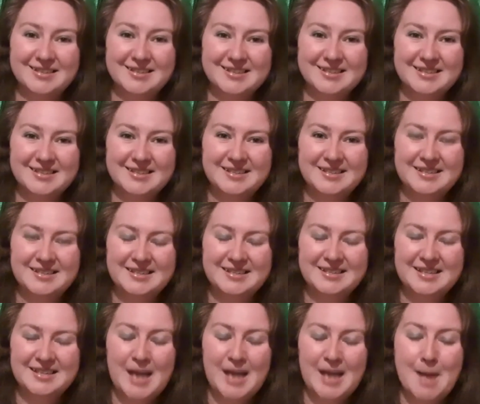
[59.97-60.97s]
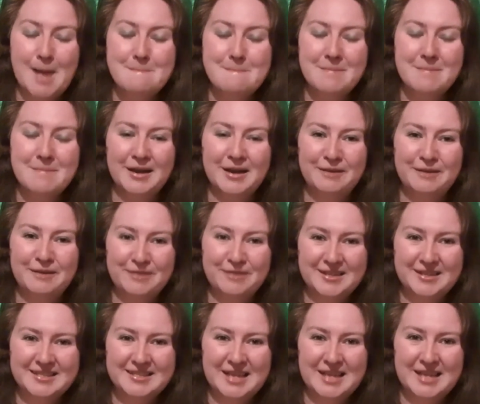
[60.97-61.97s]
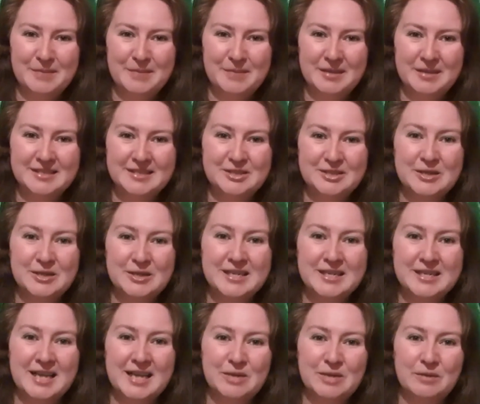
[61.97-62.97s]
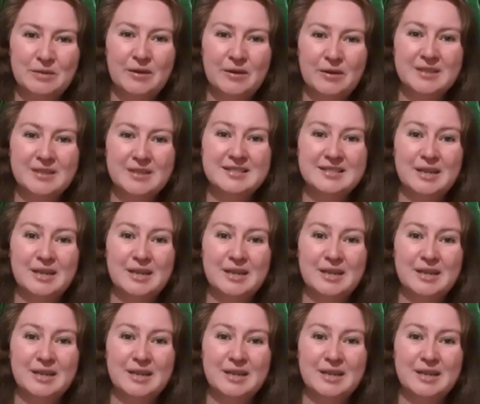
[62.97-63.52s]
My first tip is to connect with her sacred colour,